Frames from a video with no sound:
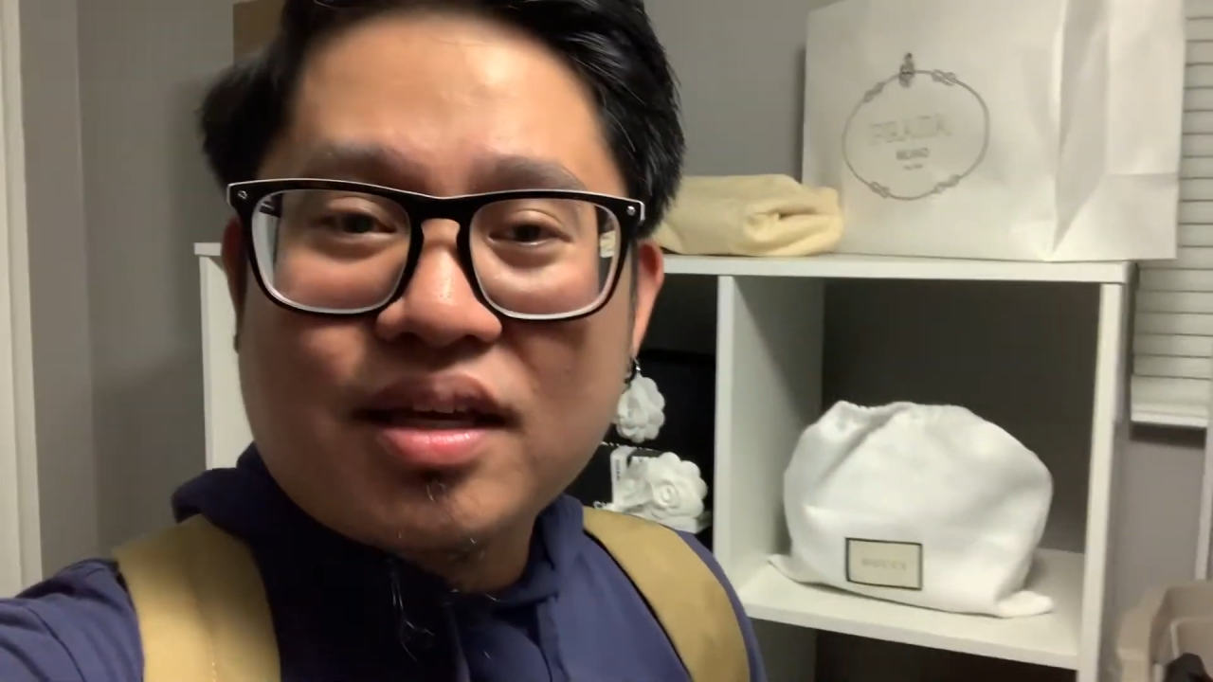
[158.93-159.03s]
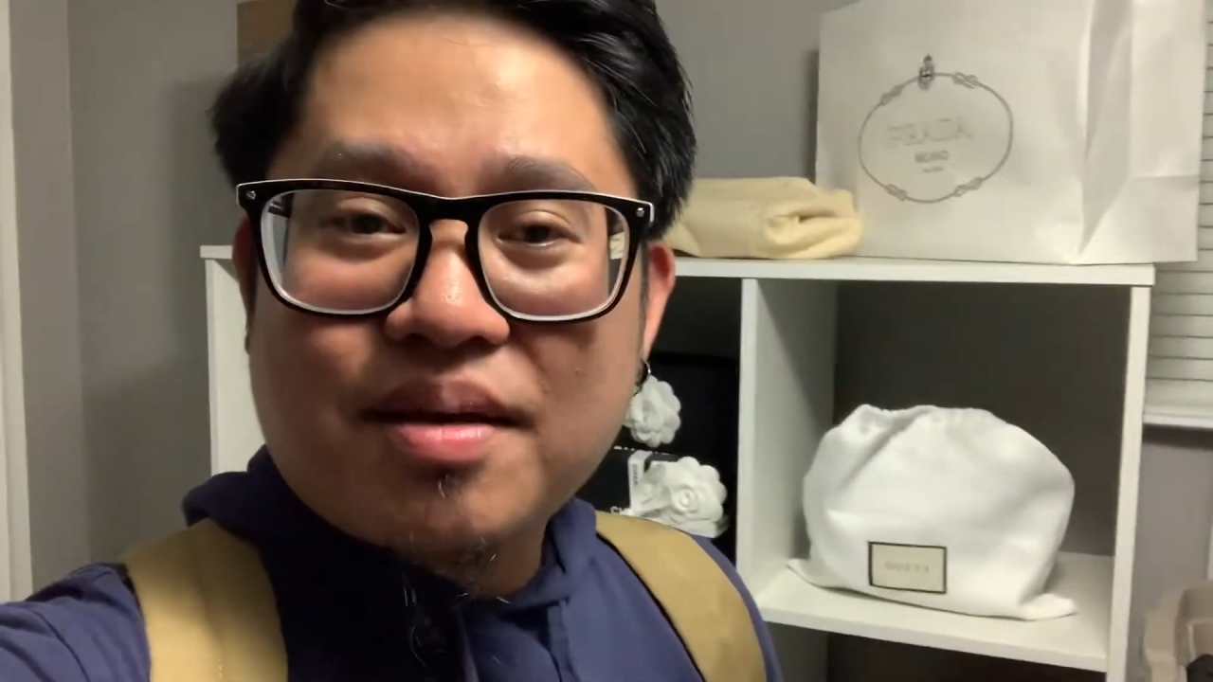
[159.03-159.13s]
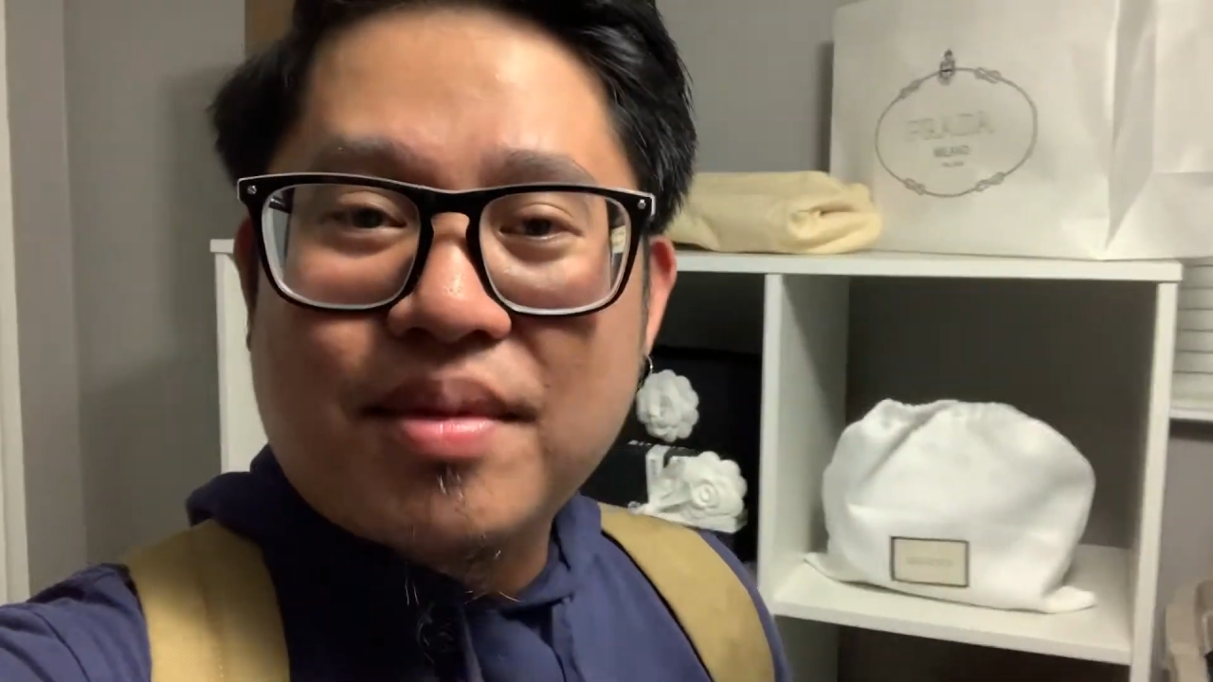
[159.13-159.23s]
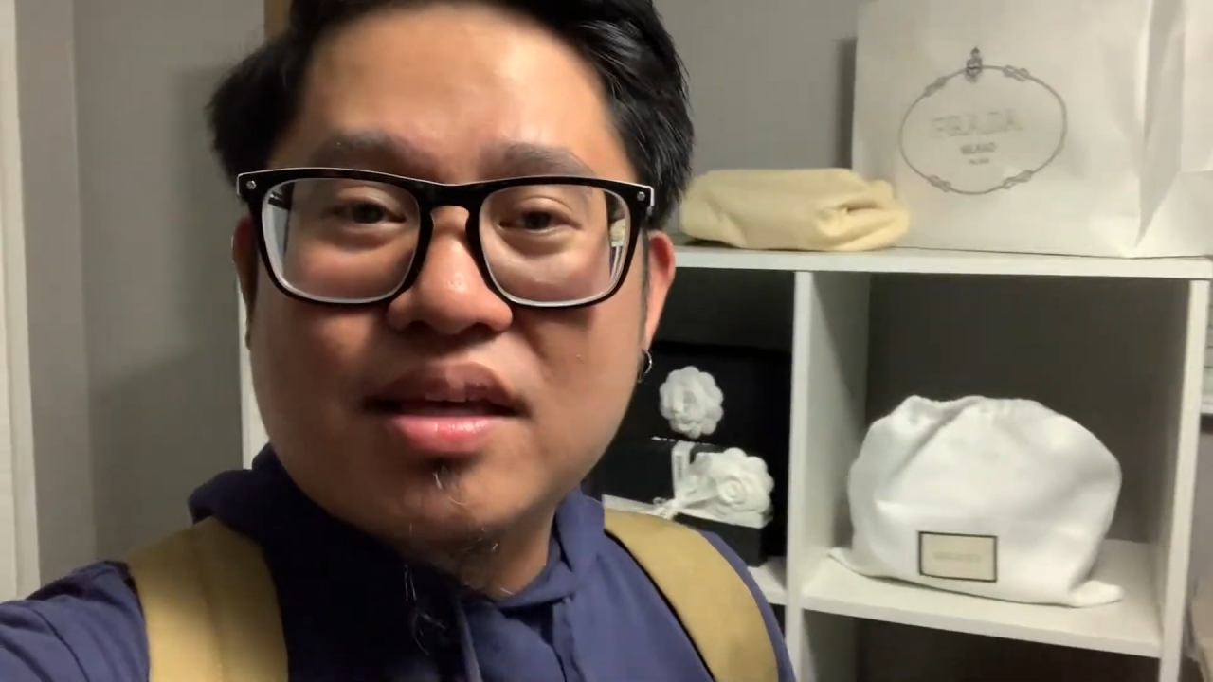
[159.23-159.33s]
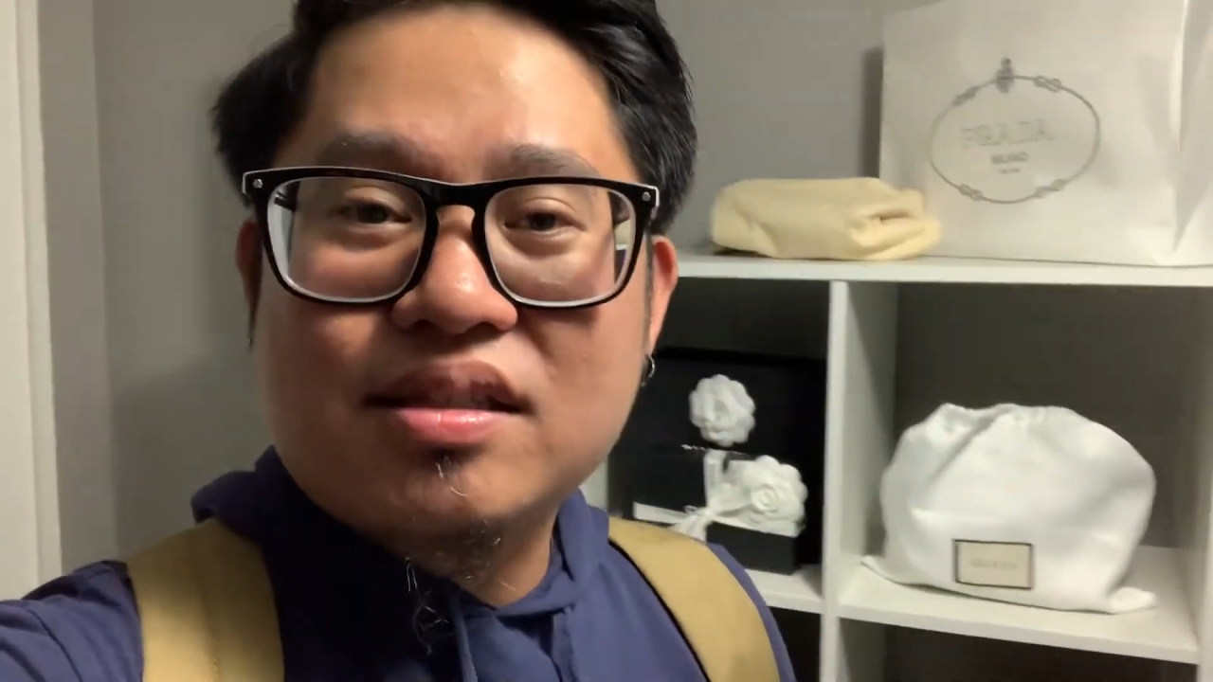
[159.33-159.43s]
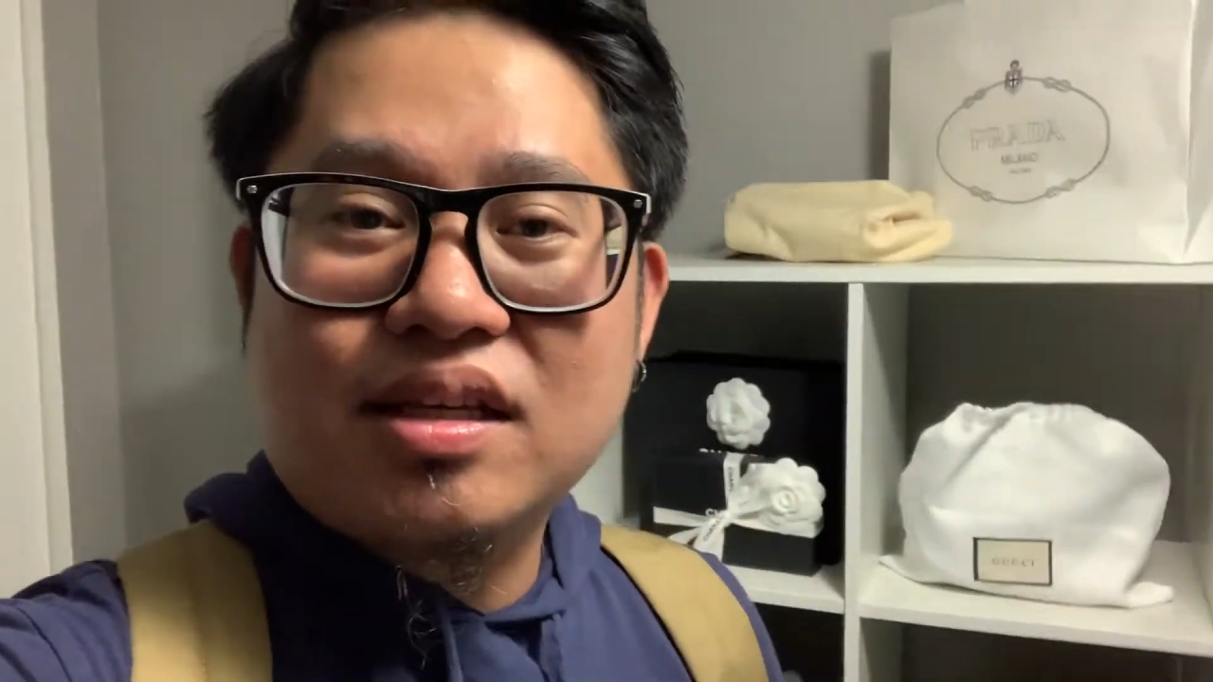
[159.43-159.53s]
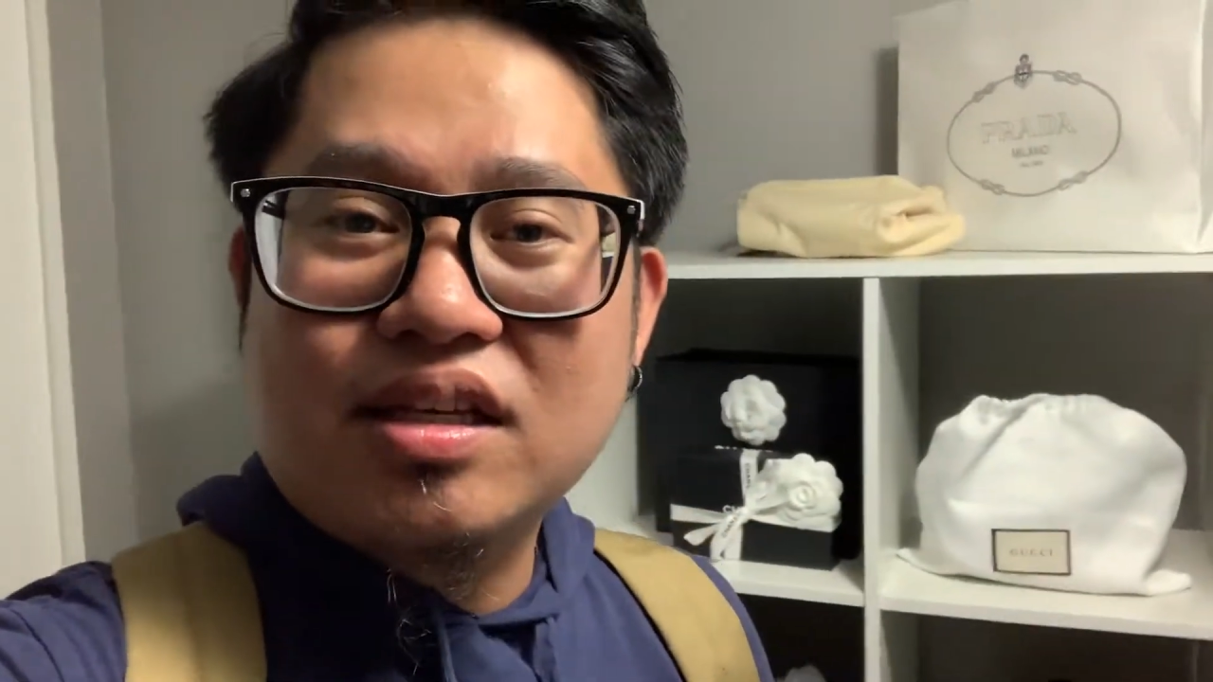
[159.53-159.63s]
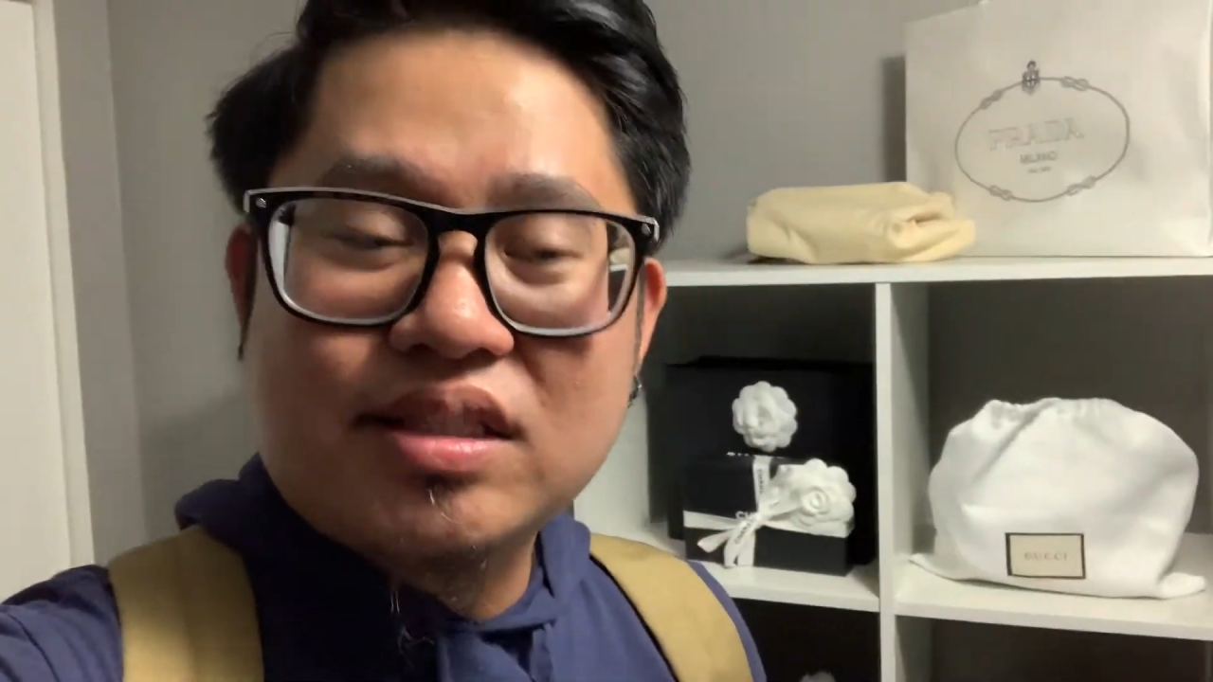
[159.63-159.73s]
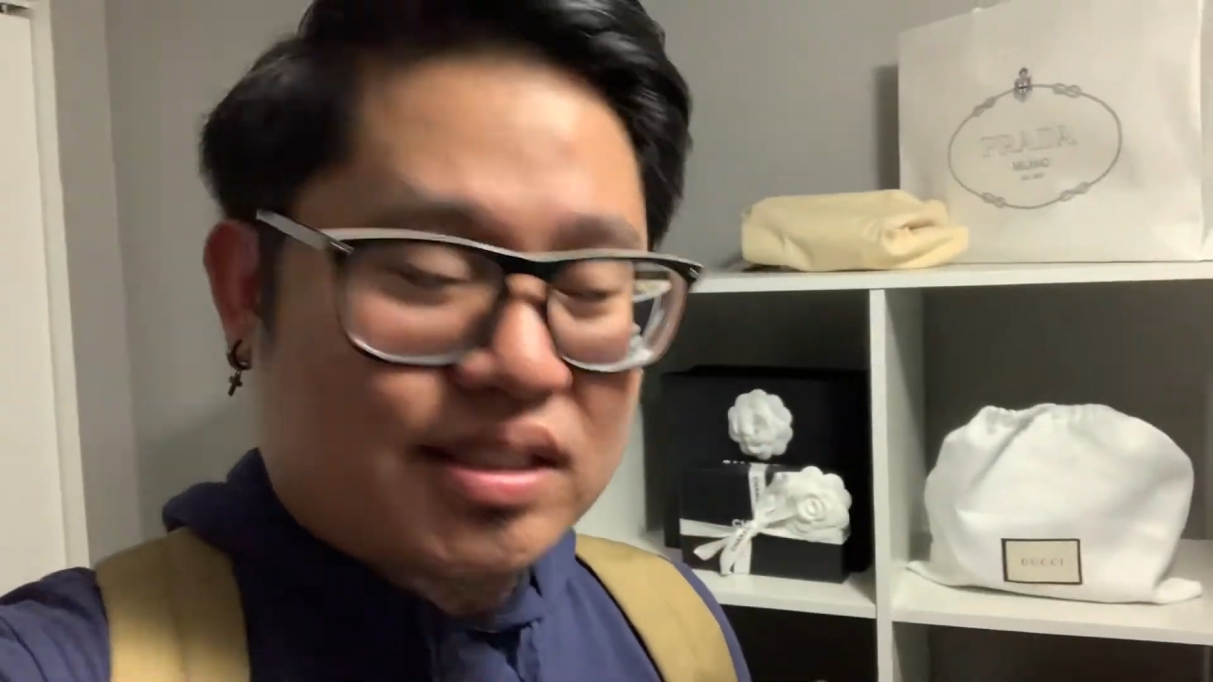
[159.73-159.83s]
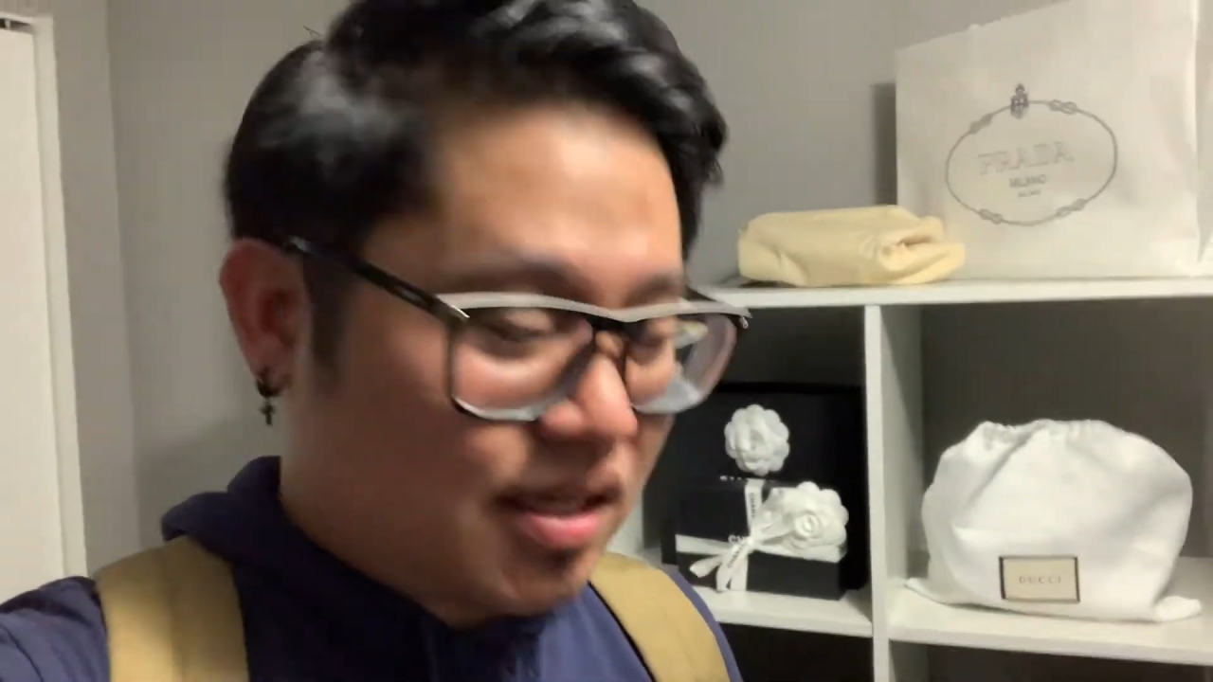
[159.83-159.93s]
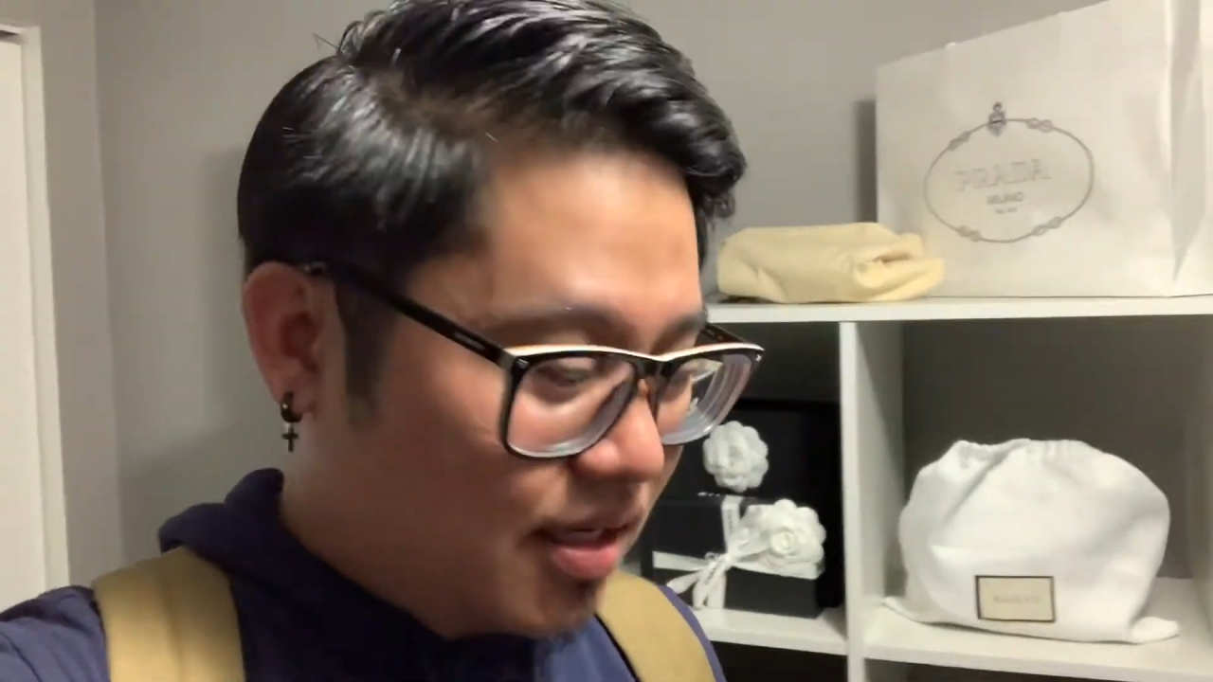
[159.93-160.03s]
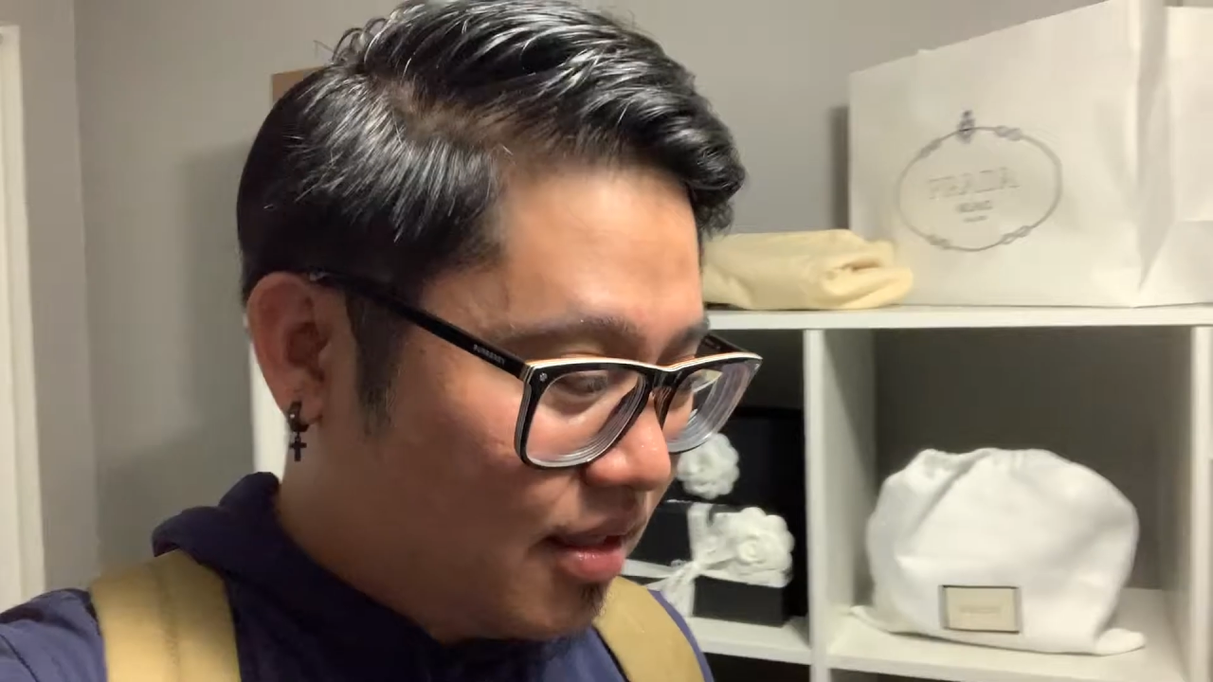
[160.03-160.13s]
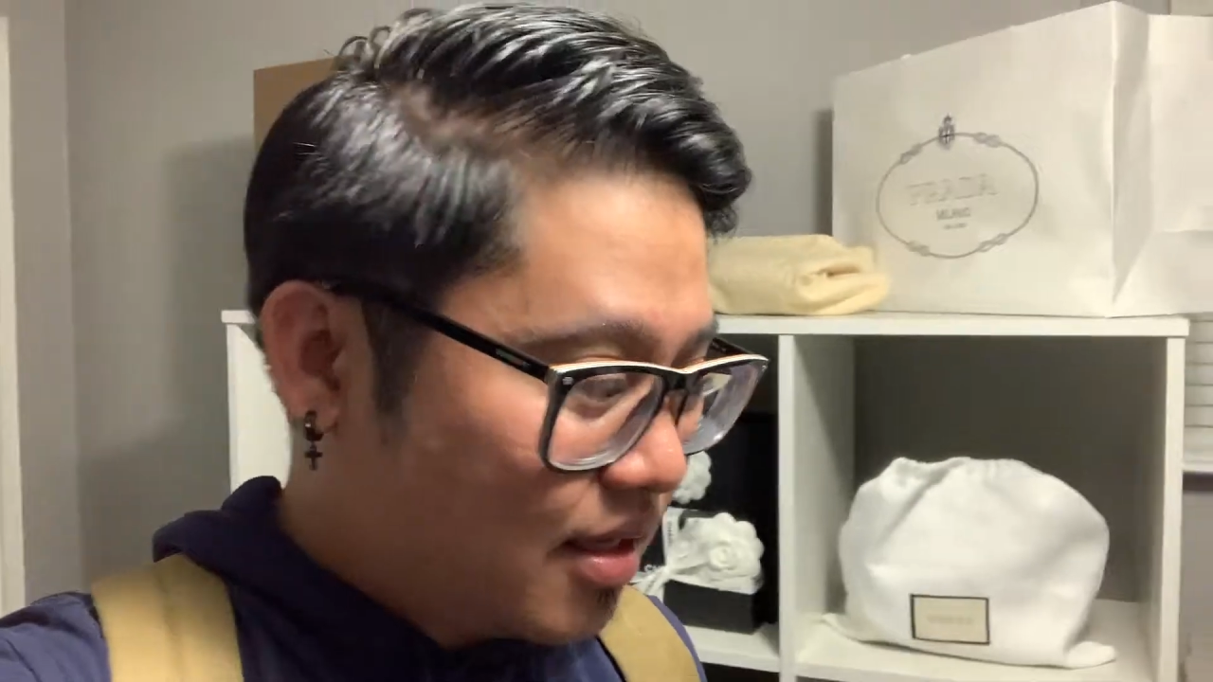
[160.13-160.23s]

a message saying